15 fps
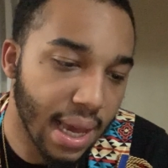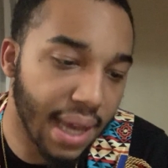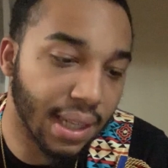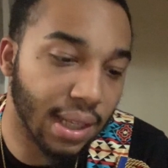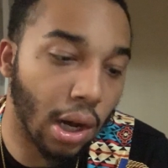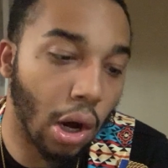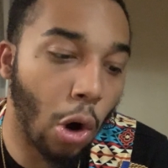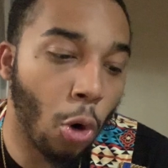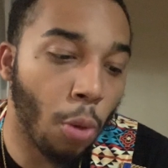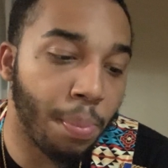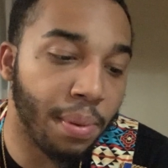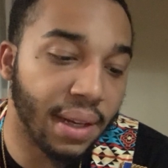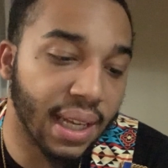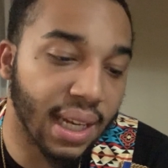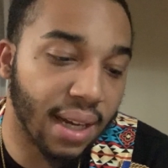in the
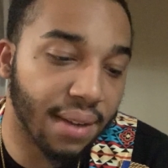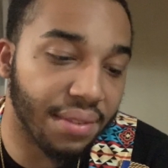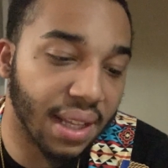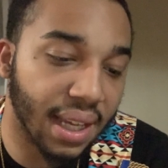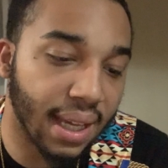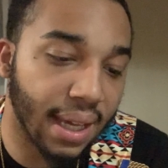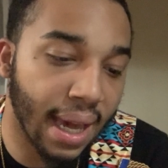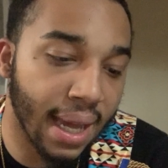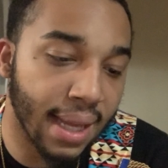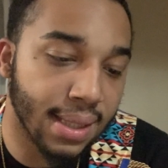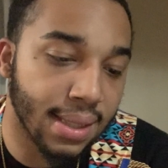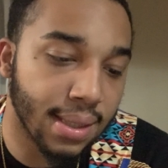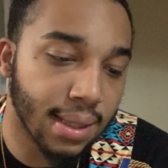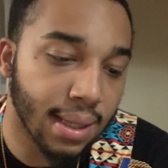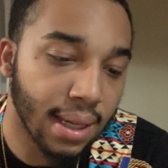opening of the
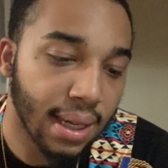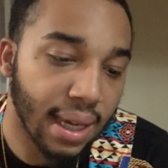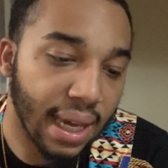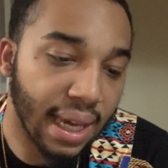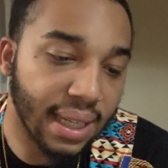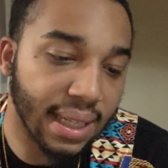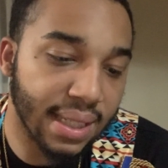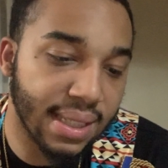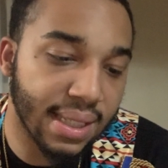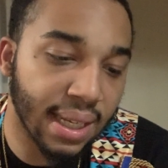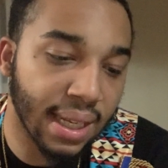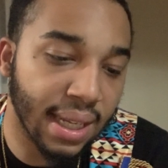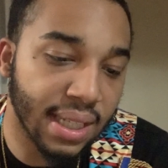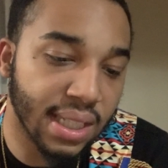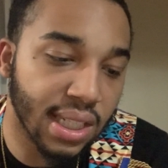gates. In the
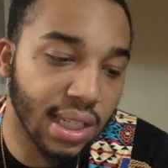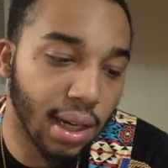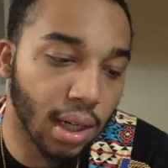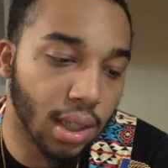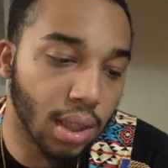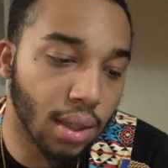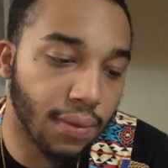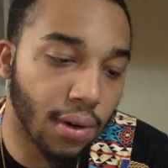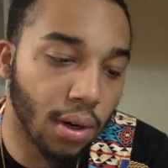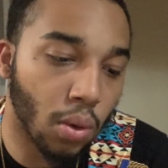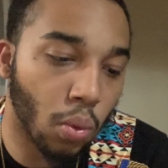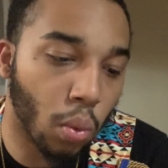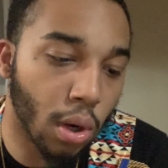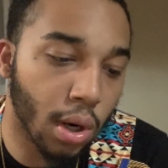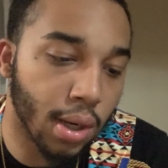city she uttereth her
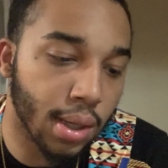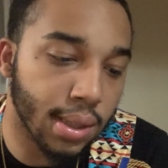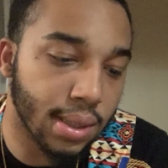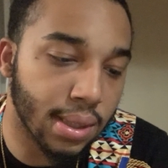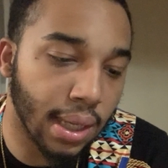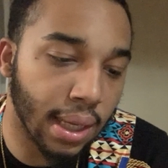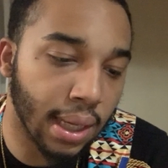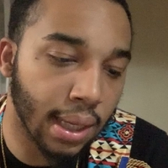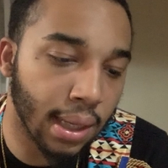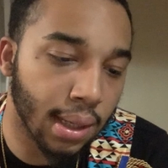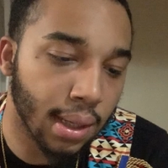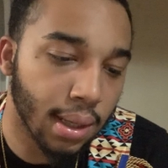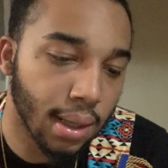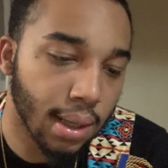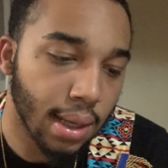words,
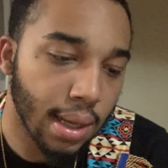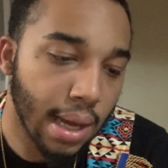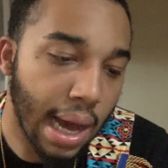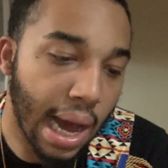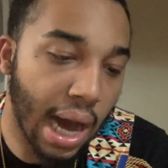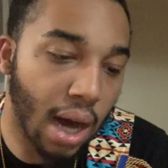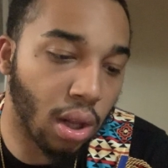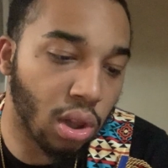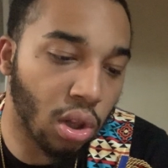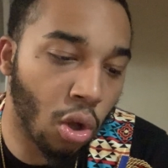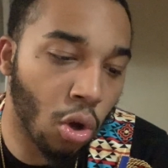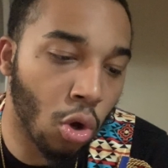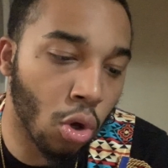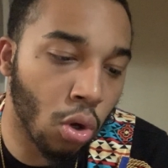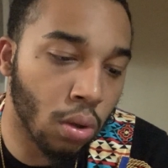saying, how
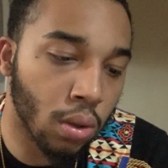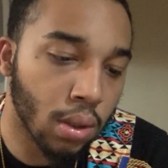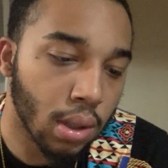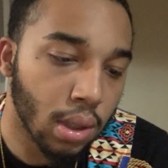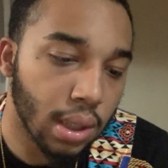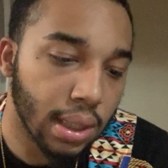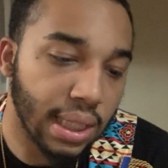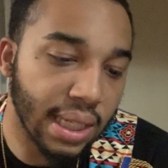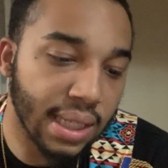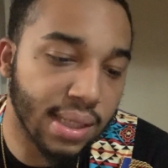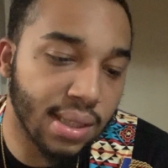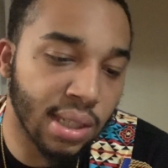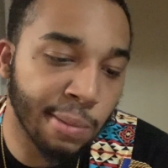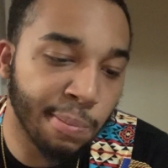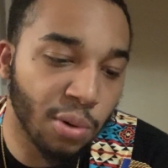long, ye
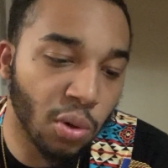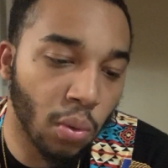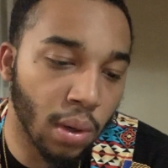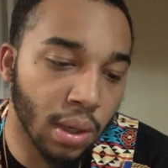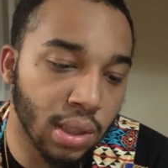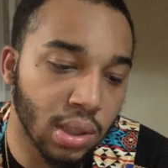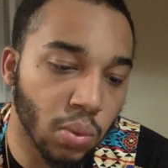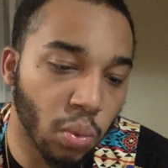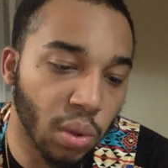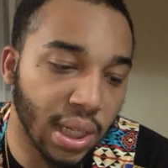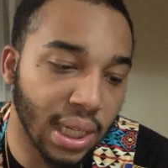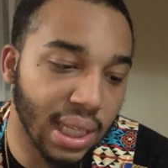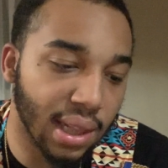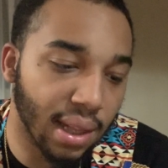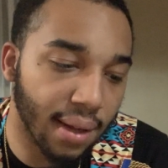simple ones, will
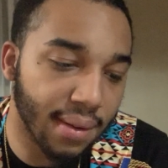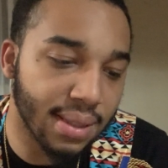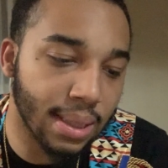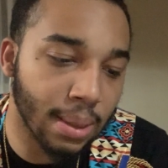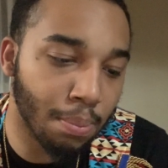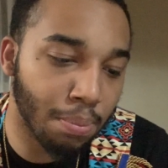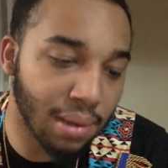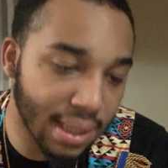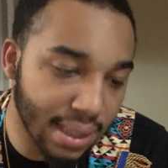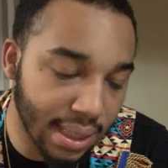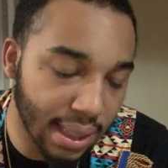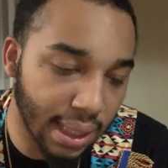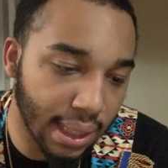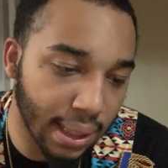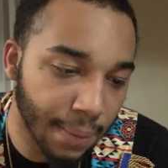ye love
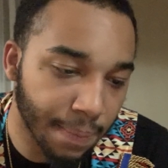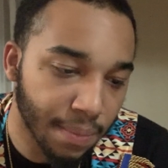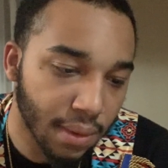simplicity?